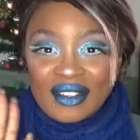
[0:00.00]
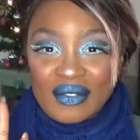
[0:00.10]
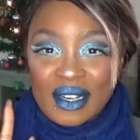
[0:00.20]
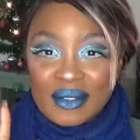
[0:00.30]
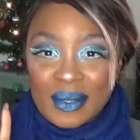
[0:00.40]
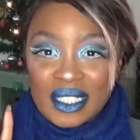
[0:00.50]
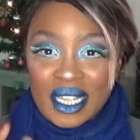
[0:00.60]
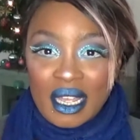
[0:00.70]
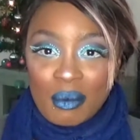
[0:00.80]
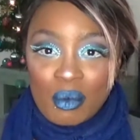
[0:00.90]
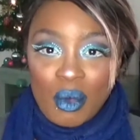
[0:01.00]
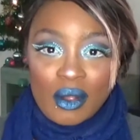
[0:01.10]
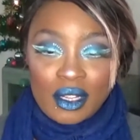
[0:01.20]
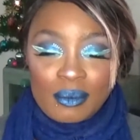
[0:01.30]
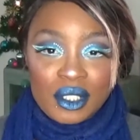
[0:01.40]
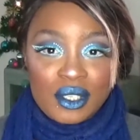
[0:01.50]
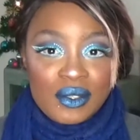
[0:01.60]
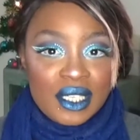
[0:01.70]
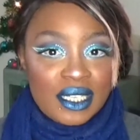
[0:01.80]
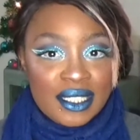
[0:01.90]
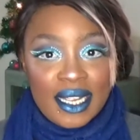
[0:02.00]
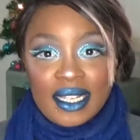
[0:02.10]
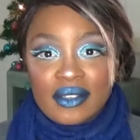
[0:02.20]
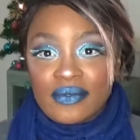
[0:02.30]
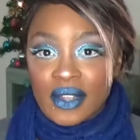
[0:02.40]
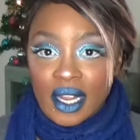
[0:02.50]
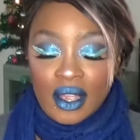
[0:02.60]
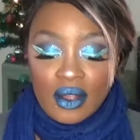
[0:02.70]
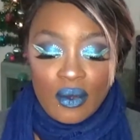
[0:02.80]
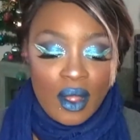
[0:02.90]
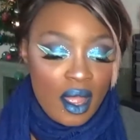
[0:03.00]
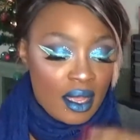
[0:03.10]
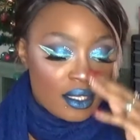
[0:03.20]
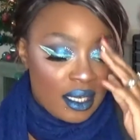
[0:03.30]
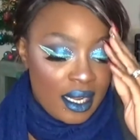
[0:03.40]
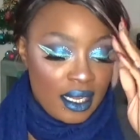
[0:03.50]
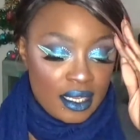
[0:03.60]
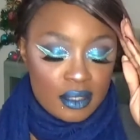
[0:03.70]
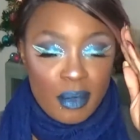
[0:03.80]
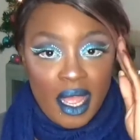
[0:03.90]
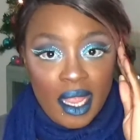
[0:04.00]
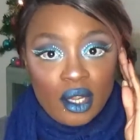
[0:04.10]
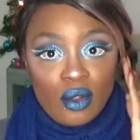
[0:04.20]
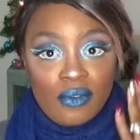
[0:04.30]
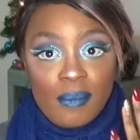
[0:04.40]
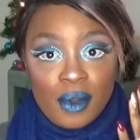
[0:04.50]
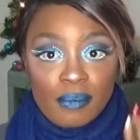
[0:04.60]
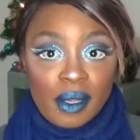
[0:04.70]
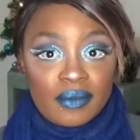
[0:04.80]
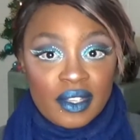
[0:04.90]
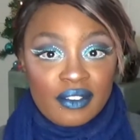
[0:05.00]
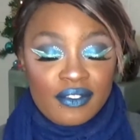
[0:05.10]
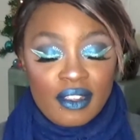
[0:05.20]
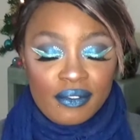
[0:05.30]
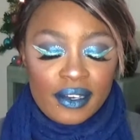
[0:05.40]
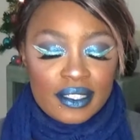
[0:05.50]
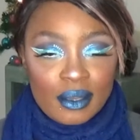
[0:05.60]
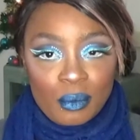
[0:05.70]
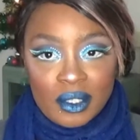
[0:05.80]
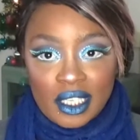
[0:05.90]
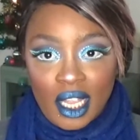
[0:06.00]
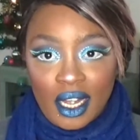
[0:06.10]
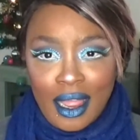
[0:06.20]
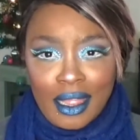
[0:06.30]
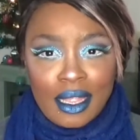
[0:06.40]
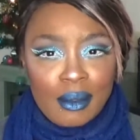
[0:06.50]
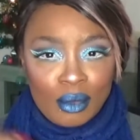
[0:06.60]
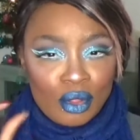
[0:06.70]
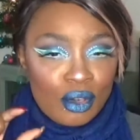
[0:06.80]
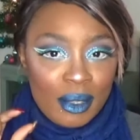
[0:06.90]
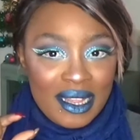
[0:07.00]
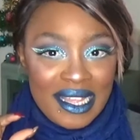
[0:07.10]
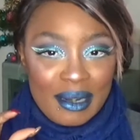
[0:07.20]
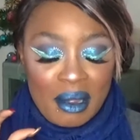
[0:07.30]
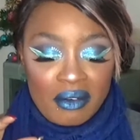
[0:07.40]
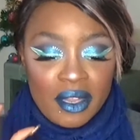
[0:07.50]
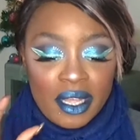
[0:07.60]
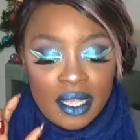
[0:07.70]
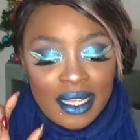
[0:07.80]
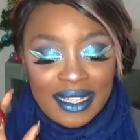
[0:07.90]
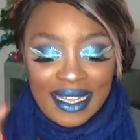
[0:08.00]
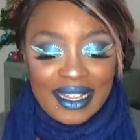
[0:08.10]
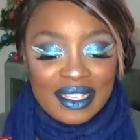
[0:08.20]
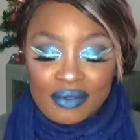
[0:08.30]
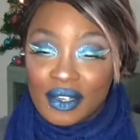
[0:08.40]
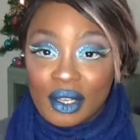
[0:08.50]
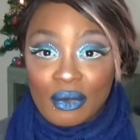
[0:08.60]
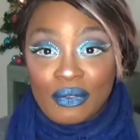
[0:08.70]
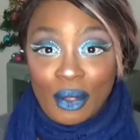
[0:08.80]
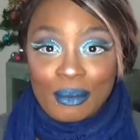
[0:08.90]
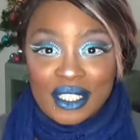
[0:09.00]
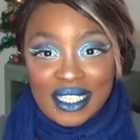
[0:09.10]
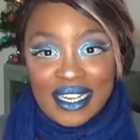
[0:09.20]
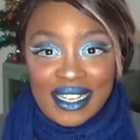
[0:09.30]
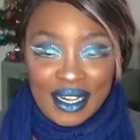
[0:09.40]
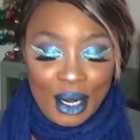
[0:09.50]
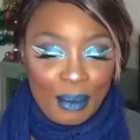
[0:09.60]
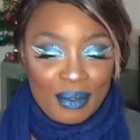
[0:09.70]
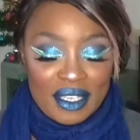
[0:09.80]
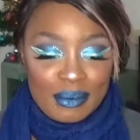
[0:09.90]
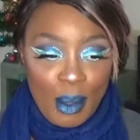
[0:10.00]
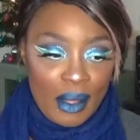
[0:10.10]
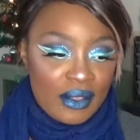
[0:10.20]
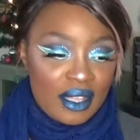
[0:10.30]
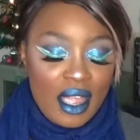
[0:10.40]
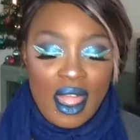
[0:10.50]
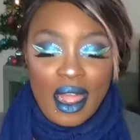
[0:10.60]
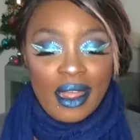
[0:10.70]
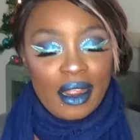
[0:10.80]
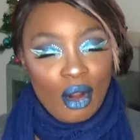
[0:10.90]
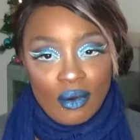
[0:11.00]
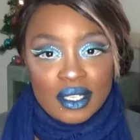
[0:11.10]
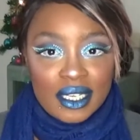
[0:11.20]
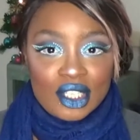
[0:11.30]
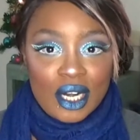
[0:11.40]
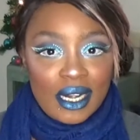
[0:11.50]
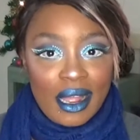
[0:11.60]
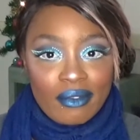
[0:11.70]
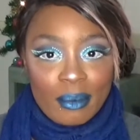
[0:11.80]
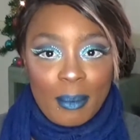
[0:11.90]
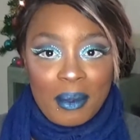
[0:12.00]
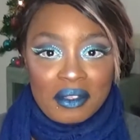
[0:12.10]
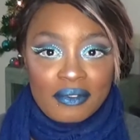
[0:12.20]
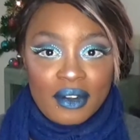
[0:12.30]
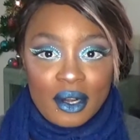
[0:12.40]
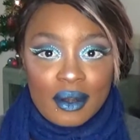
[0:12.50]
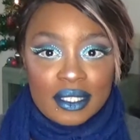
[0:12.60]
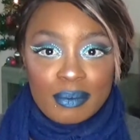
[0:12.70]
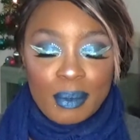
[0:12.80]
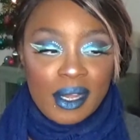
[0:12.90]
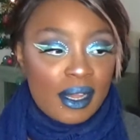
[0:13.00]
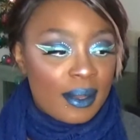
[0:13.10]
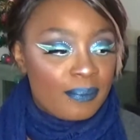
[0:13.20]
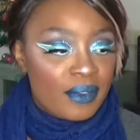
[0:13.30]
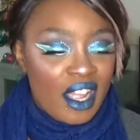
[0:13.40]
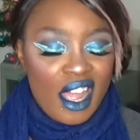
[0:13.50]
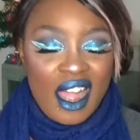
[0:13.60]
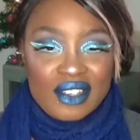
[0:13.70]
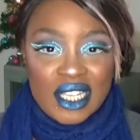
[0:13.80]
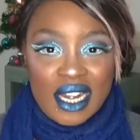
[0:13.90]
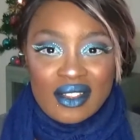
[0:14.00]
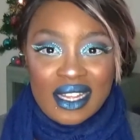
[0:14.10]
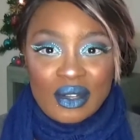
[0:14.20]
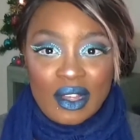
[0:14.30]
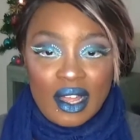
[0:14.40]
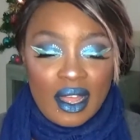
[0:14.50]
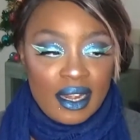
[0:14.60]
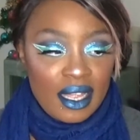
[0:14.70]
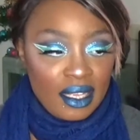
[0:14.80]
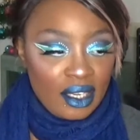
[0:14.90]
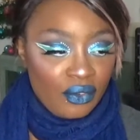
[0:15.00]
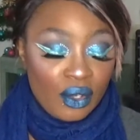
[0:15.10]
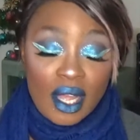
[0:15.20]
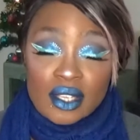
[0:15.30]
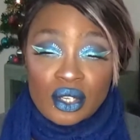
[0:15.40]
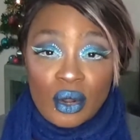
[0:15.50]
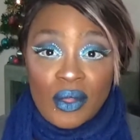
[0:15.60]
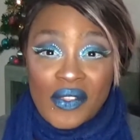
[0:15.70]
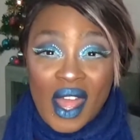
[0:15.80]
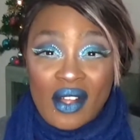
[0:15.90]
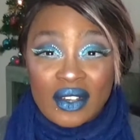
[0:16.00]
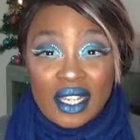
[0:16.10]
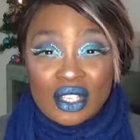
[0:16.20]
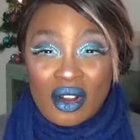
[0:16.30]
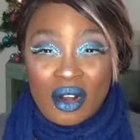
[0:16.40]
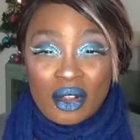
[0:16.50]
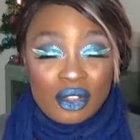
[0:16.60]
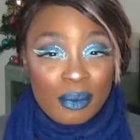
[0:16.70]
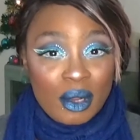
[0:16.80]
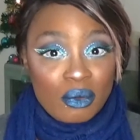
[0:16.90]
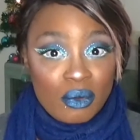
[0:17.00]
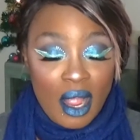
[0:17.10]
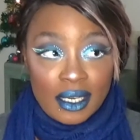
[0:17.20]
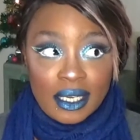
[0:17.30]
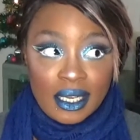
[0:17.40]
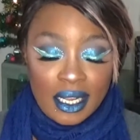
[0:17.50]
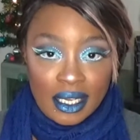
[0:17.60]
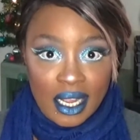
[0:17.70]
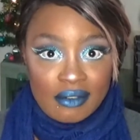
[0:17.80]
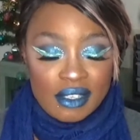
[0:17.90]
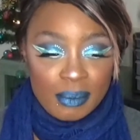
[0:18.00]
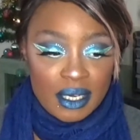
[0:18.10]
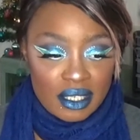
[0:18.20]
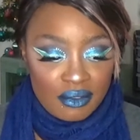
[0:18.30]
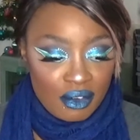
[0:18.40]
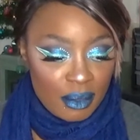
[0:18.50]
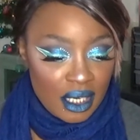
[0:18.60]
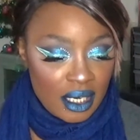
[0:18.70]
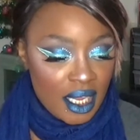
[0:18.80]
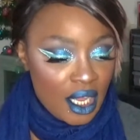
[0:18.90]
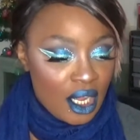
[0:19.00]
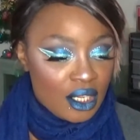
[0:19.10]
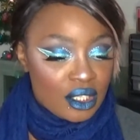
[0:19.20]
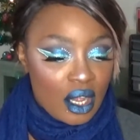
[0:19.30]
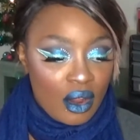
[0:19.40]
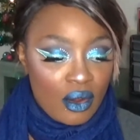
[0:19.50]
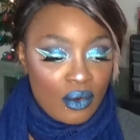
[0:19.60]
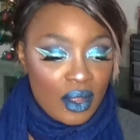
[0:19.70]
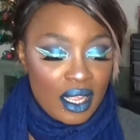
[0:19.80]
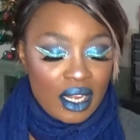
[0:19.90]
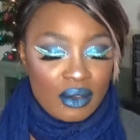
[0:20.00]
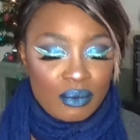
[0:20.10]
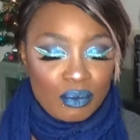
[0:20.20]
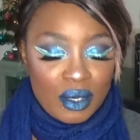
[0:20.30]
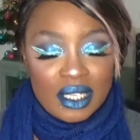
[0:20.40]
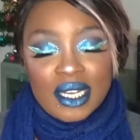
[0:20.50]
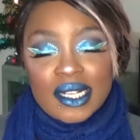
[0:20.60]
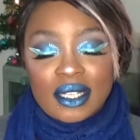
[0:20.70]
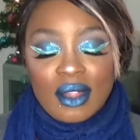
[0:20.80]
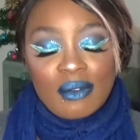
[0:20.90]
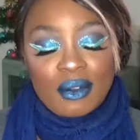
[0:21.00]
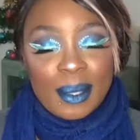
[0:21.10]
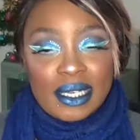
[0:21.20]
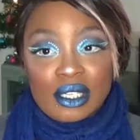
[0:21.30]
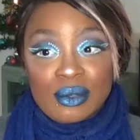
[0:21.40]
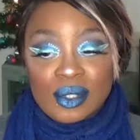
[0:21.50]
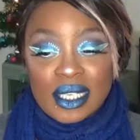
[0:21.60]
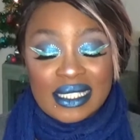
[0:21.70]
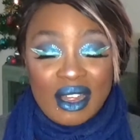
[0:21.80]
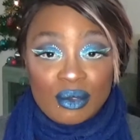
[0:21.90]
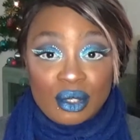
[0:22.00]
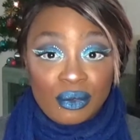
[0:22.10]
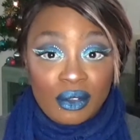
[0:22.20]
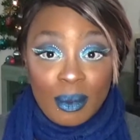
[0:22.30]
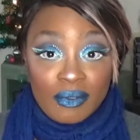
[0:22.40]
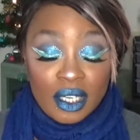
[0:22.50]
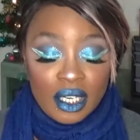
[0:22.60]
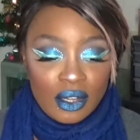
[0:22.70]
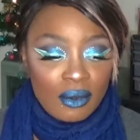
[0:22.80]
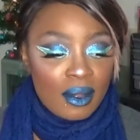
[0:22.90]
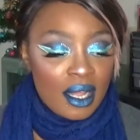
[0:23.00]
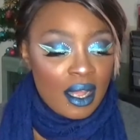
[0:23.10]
Hey friends, what's up? Welcome to today's video. Today is my November monthly favorite, and once again I am a little bit late about getting this video filmed and getting it up this month. I always like to try to have them up on the first, but I've just had a lot going on, and if you guys know that the holidays are a little bit rocky and kind of depressing for me, so it really takes a lot for me to sit down to film a video.